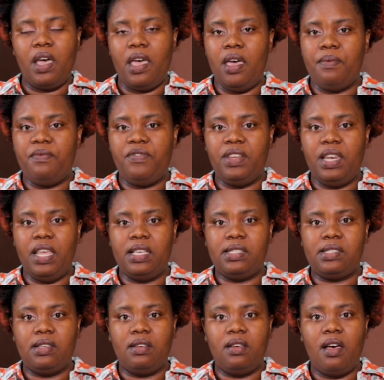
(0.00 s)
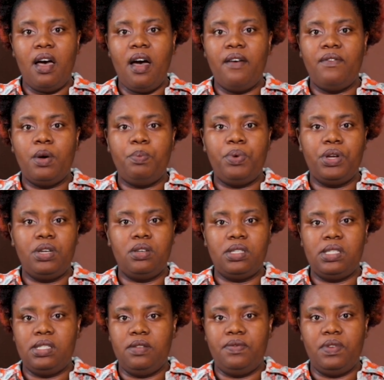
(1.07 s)
I am Vanessa. Have a
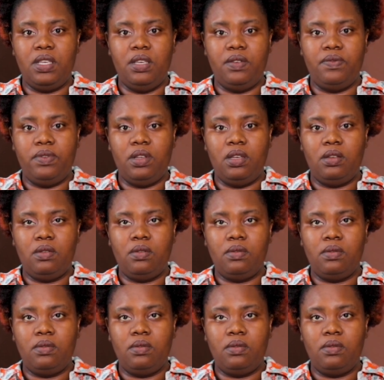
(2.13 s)
productive evening.